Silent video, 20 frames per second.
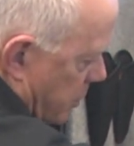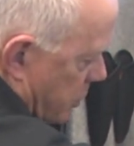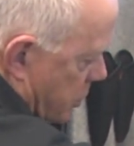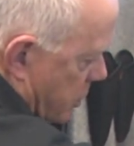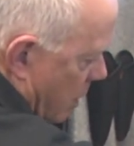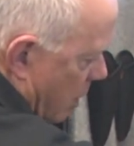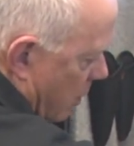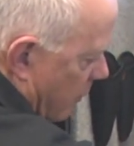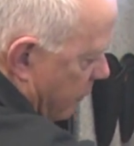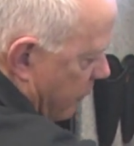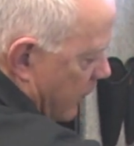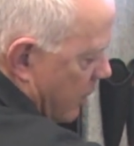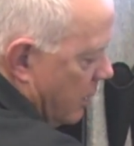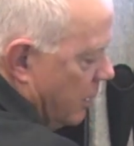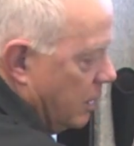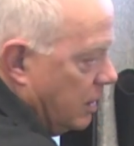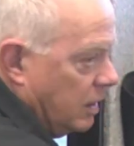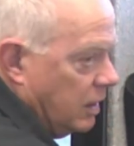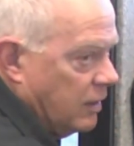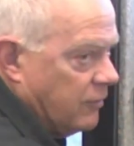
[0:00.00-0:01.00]
shelf.
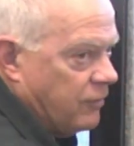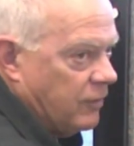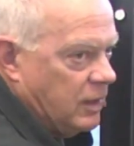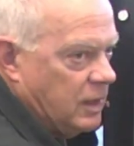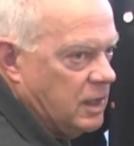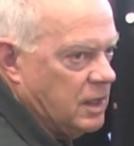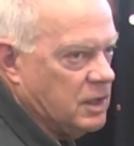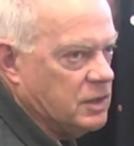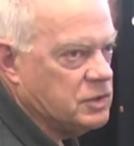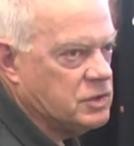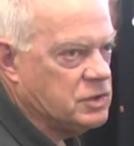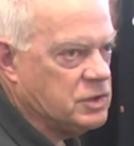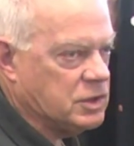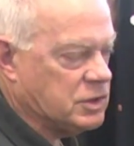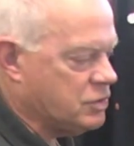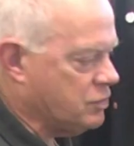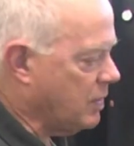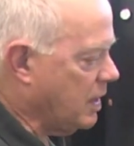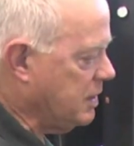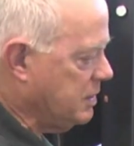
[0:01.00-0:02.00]
If it is,
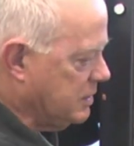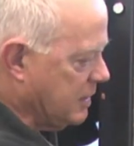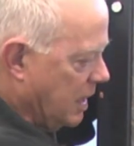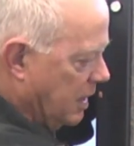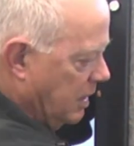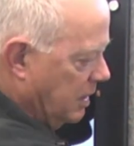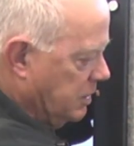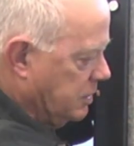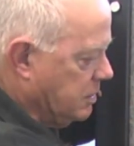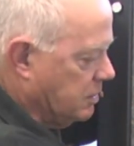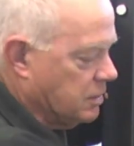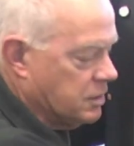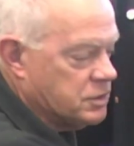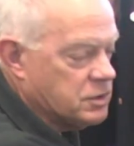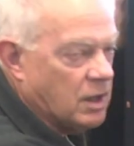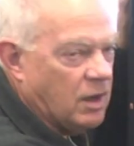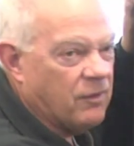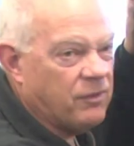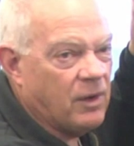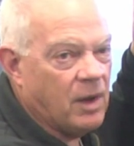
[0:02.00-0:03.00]
just raise that interior
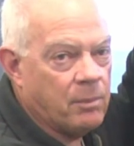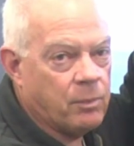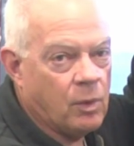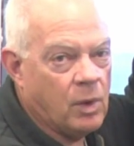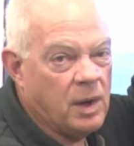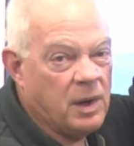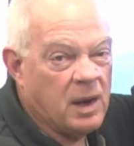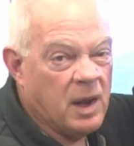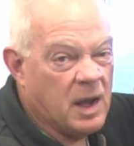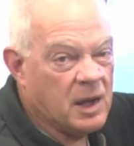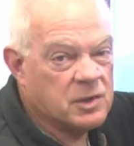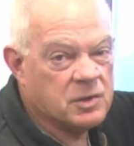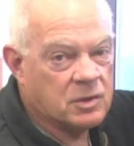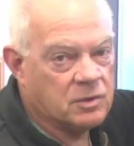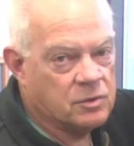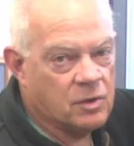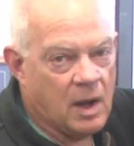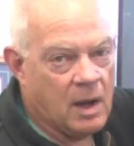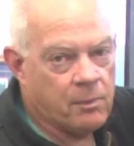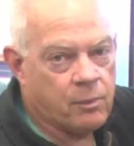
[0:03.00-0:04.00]
shelf up 1 notch
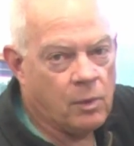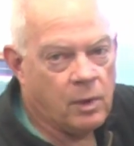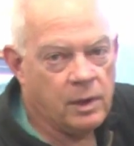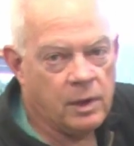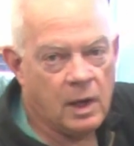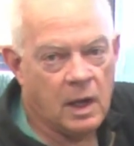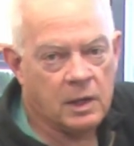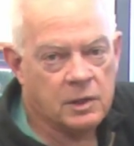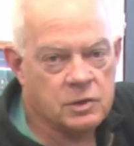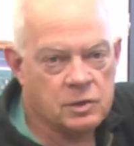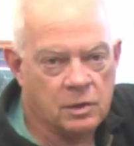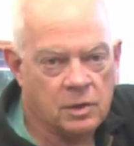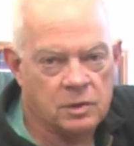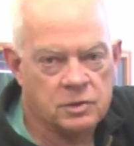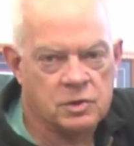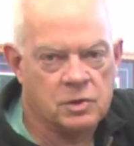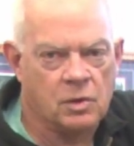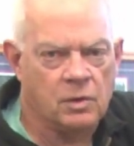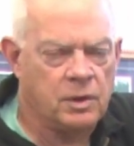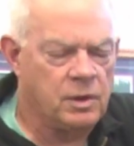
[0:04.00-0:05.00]
or drop 1 notch so
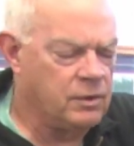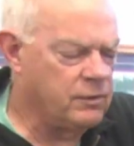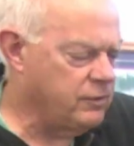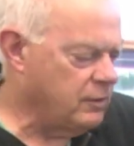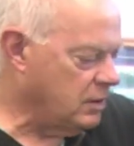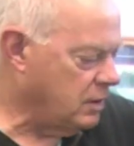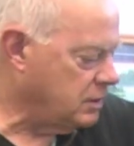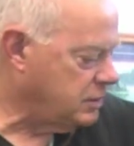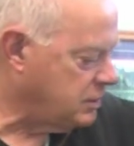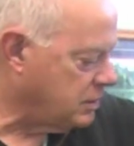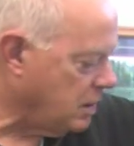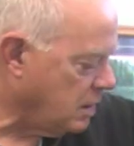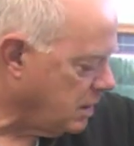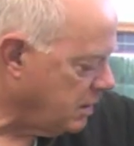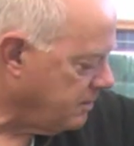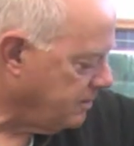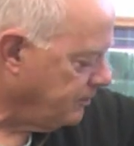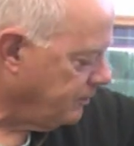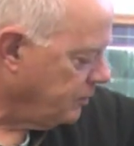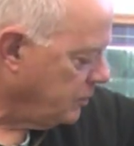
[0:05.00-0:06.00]
there's no interference
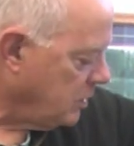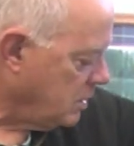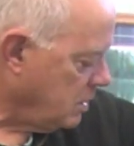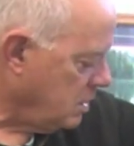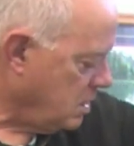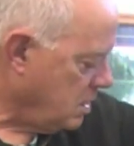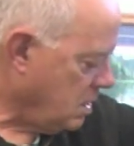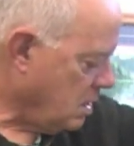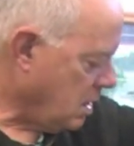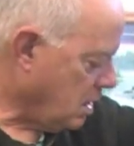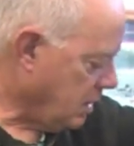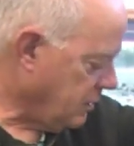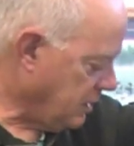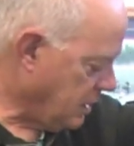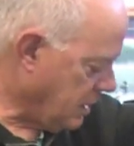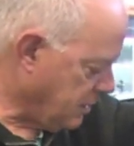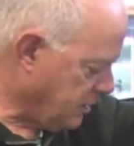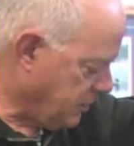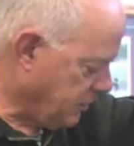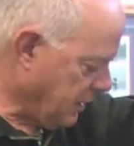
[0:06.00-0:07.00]
there.
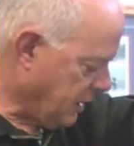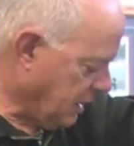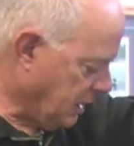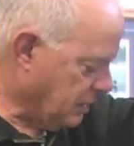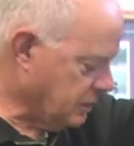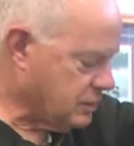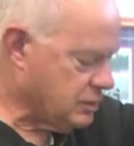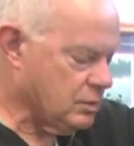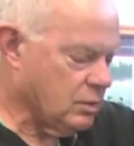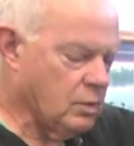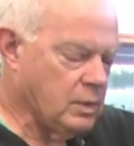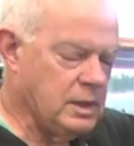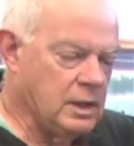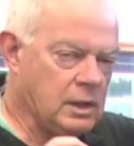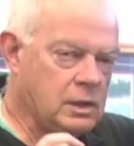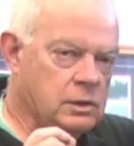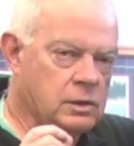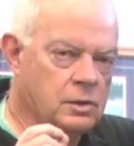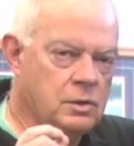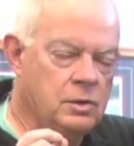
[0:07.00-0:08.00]
The other thing is we
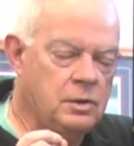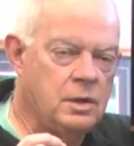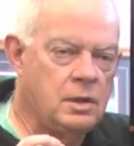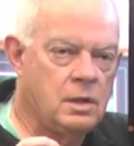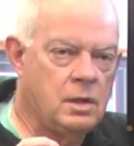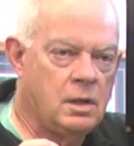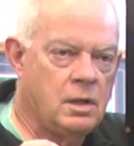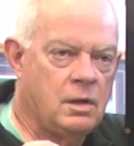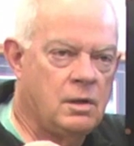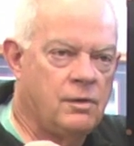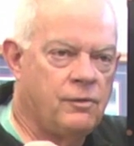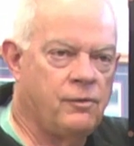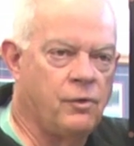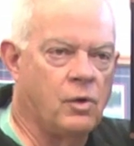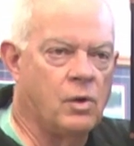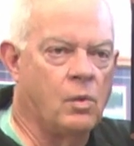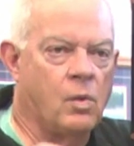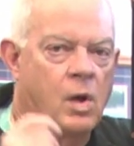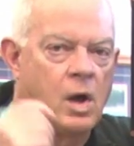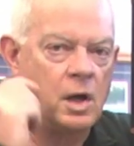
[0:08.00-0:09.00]
include
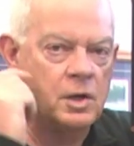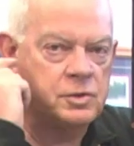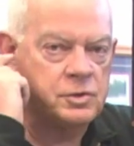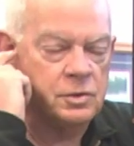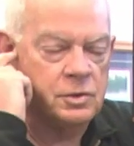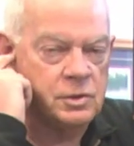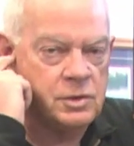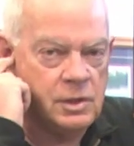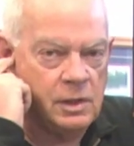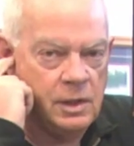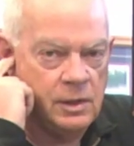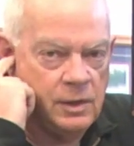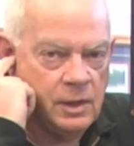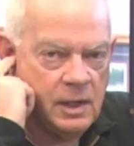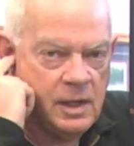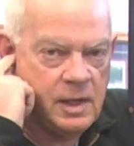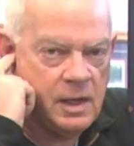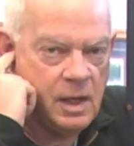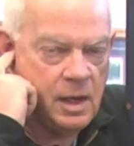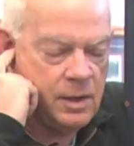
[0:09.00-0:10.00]
4 washers in the
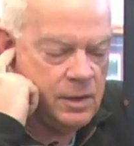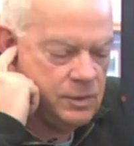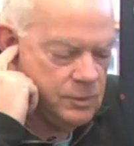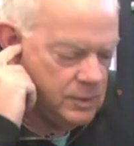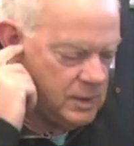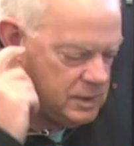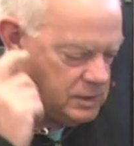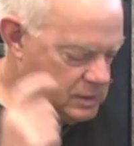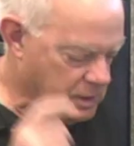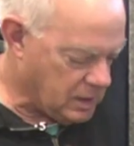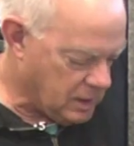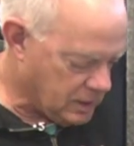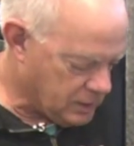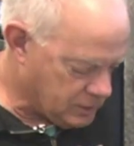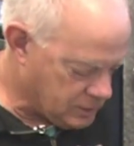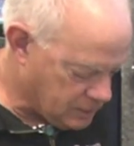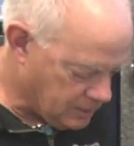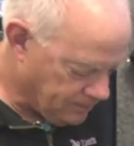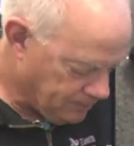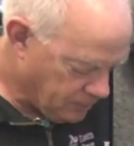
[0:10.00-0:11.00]
kit. The reason is,